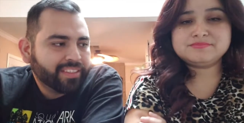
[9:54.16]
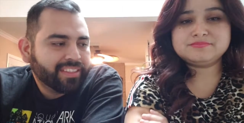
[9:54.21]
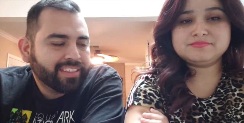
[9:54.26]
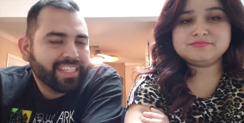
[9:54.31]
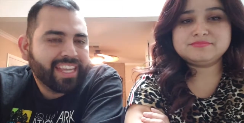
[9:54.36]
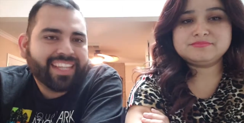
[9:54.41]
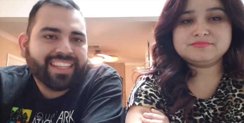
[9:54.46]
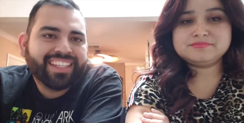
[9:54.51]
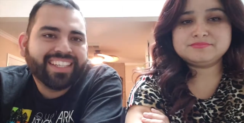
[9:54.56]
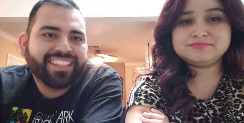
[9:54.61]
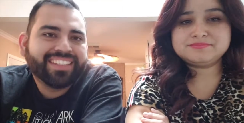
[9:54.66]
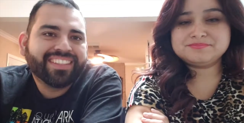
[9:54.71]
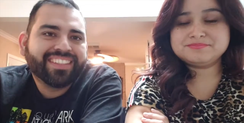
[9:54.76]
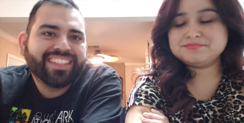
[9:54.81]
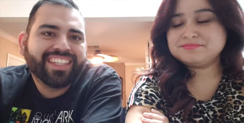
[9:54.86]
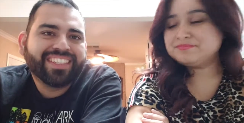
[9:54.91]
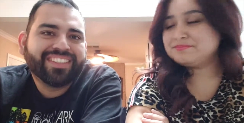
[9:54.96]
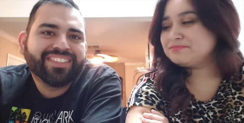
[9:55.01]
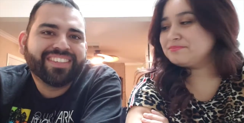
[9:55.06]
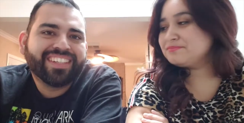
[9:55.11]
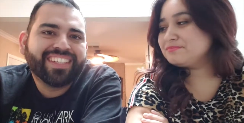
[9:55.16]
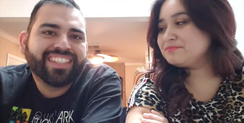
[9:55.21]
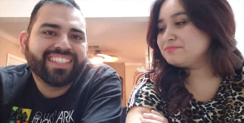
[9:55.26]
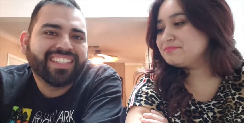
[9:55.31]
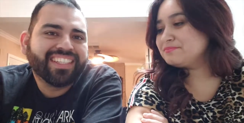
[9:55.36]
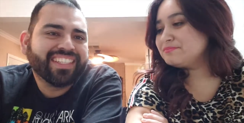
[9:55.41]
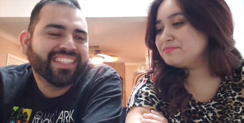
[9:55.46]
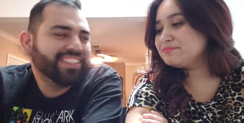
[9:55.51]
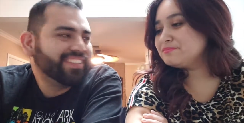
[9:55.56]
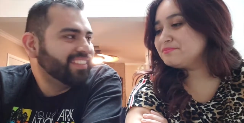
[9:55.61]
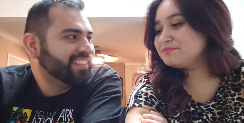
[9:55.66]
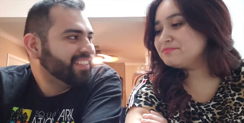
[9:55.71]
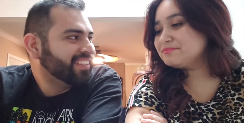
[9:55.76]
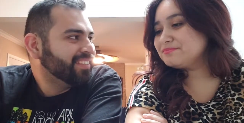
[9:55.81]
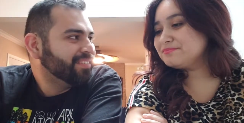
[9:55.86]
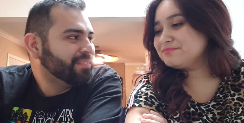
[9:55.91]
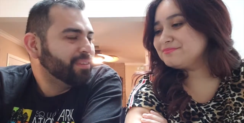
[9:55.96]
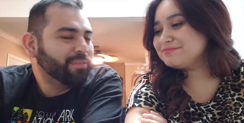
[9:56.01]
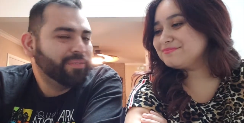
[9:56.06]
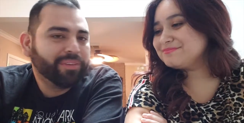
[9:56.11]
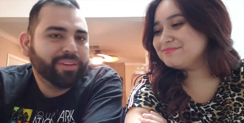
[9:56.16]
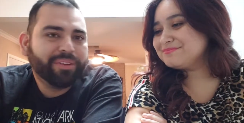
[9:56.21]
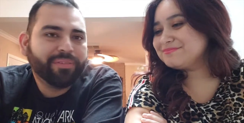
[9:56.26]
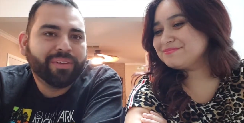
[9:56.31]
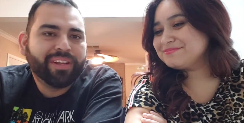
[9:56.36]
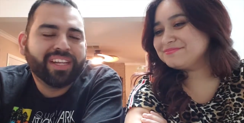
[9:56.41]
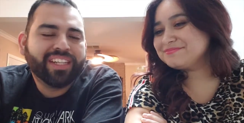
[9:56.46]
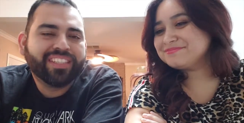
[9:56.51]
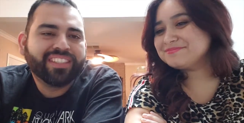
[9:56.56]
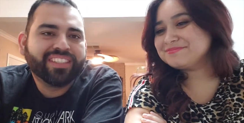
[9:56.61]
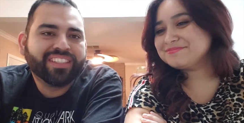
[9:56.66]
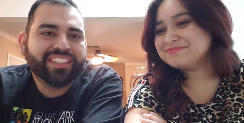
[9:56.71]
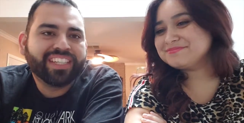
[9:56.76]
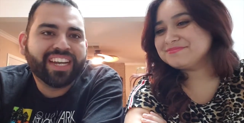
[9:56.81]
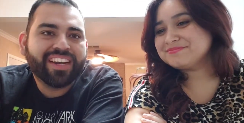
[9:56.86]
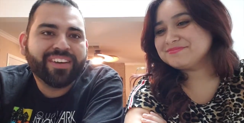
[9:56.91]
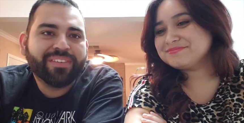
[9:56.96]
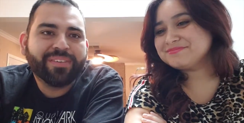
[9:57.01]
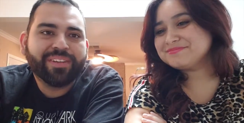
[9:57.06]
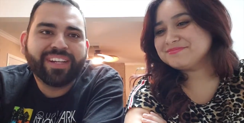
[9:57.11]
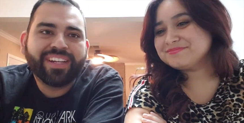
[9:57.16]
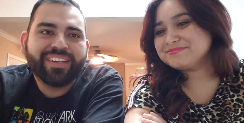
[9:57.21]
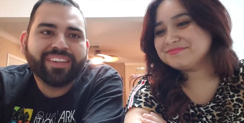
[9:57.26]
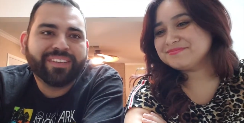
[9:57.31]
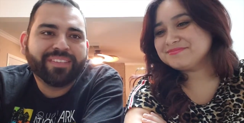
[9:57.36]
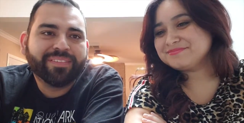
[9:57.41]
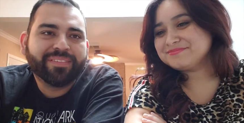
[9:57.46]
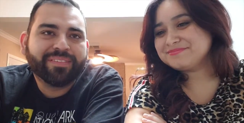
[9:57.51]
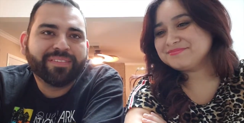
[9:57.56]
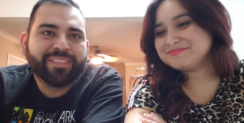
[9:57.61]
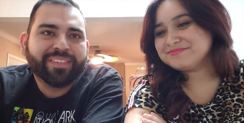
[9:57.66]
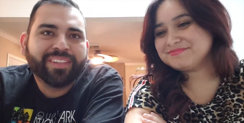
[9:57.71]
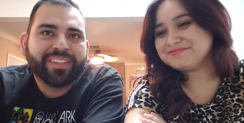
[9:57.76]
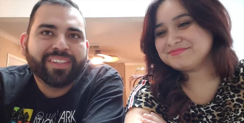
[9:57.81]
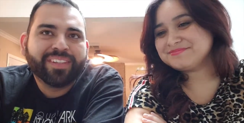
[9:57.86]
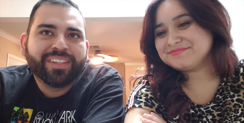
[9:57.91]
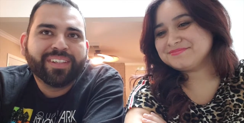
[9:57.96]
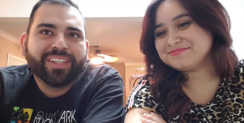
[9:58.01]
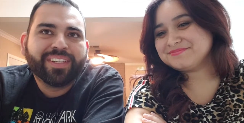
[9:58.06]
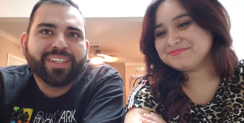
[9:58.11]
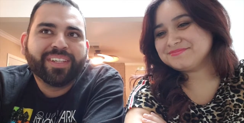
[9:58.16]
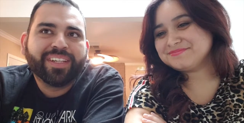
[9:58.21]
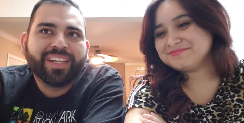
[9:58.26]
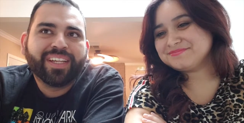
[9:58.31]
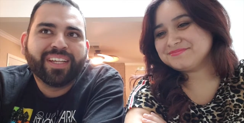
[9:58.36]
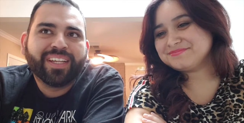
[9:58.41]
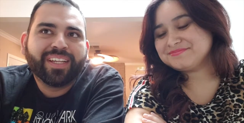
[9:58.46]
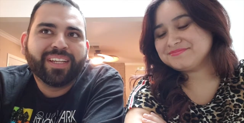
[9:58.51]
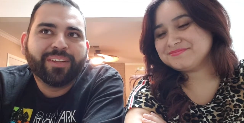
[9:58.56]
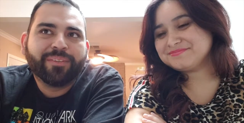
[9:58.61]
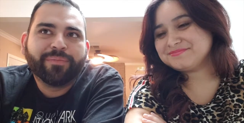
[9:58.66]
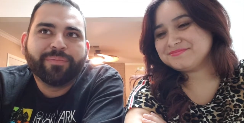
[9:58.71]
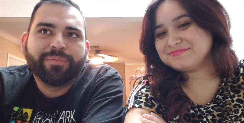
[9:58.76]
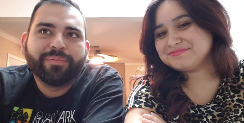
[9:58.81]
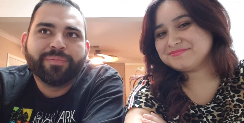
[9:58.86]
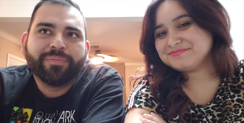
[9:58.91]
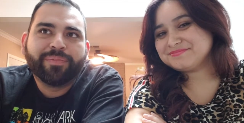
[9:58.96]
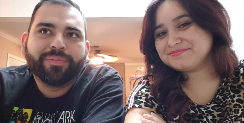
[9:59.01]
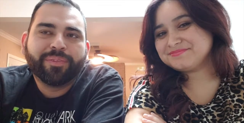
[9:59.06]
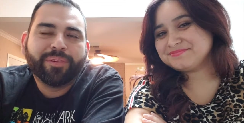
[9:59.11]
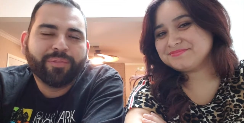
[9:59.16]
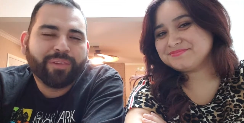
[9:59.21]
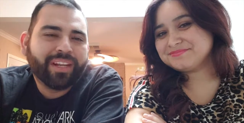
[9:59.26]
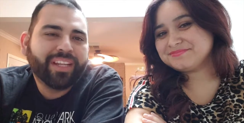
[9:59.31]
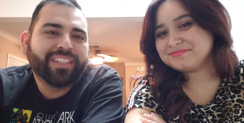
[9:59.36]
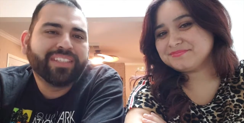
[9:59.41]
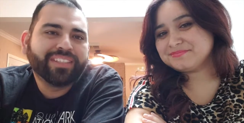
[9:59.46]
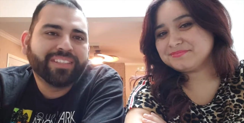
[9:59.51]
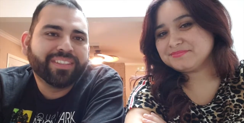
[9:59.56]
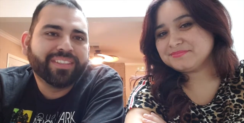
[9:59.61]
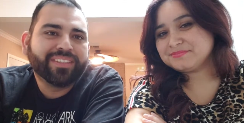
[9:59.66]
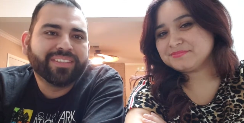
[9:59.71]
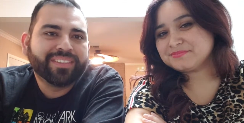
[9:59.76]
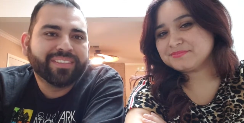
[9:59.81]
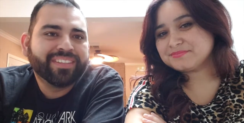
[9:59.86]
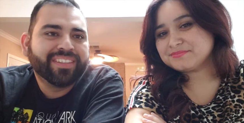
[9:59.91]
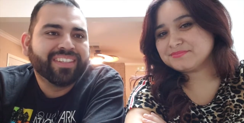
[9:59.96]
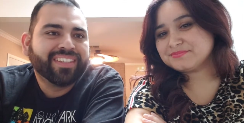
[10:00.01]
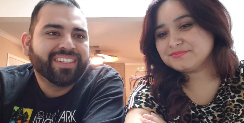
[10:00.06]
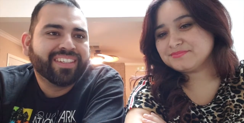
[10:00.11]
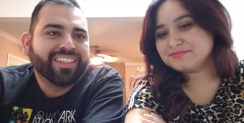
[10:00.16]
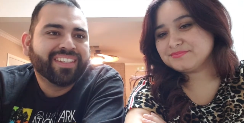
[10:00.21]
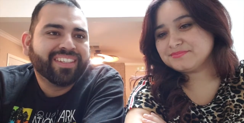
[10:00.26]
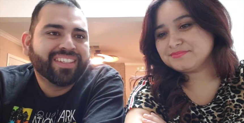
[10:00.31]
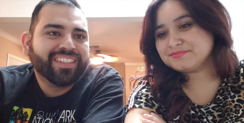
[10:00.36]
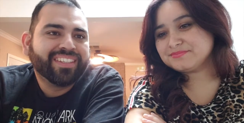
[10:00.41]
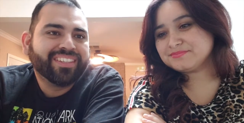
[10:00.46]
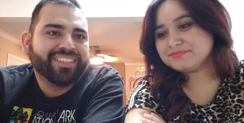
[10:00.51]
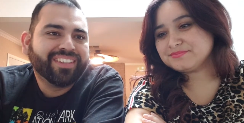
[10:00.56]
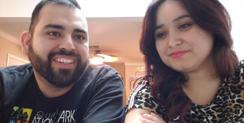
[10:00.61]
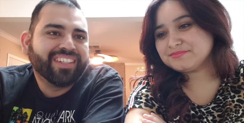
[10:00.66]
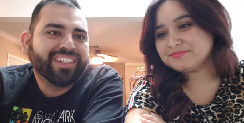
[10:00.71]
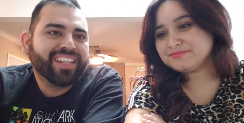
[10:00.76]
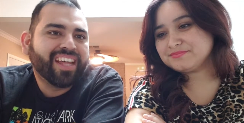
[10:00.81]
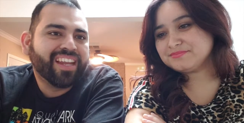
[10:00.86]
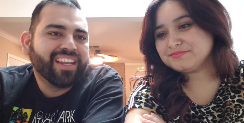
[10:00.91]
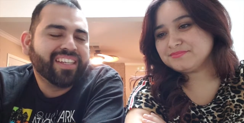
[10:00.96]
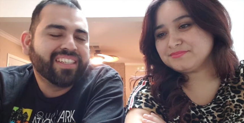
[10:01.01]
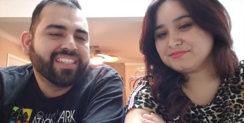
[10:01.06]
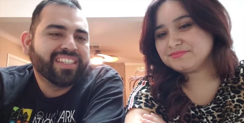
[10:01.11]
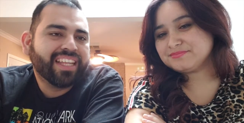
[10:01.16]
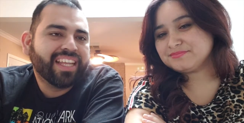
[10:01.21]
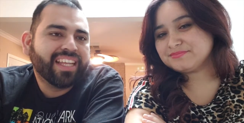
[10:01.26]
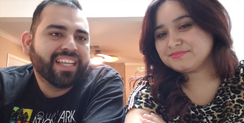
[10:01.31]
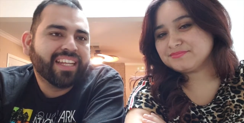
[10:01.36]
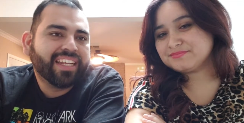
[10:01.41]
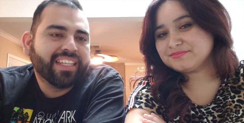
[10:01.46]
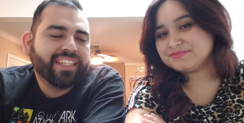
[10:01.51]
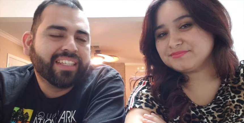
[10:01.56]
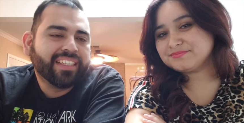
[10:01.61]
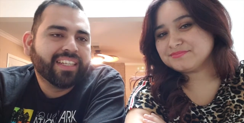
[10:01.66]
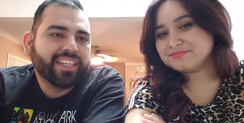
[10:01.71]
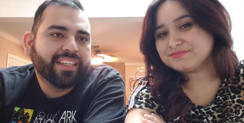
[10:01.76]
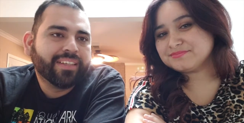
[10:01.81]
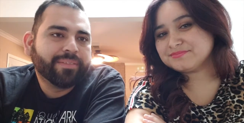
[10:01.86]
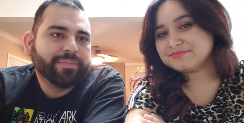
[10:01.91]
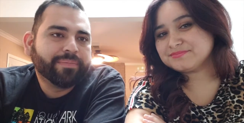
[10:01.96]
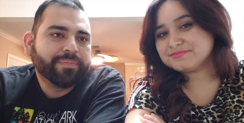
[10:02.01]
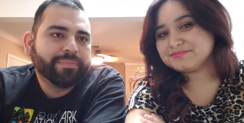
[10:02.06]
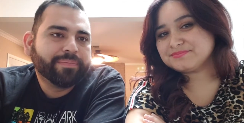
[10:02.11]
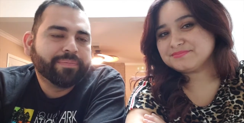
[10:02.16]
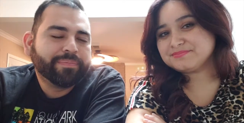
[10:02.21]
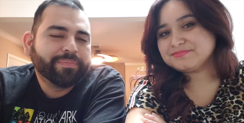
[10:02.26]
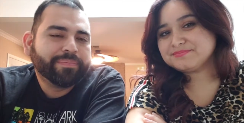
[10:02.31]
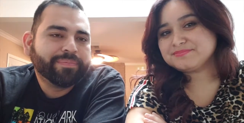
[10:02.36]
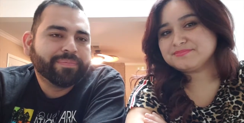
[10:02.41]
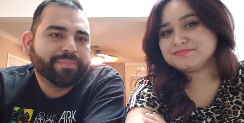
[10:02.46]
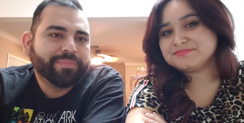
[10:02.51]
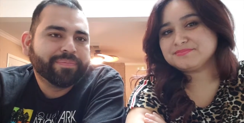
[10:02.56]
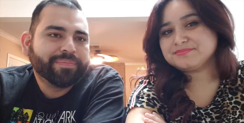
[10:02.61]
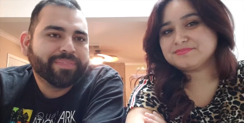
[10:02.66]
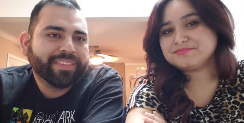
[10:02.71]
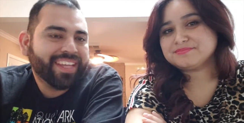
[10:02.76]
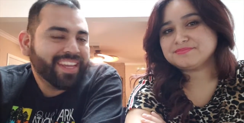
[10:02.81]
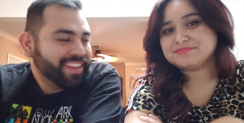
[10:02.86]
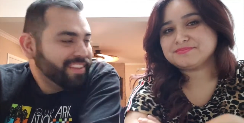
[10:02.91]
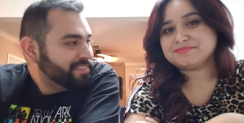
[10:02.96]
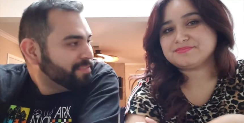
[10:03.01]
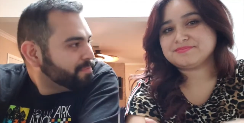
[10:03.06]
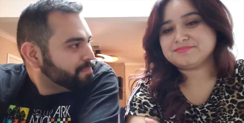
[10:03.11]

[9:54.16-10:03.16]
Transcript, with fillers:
Speaker 1: yeah, thanks thanks for listening to us. We, we wanted to share. We didn't. Um, we wanted to to acknowledge that and um, yeah.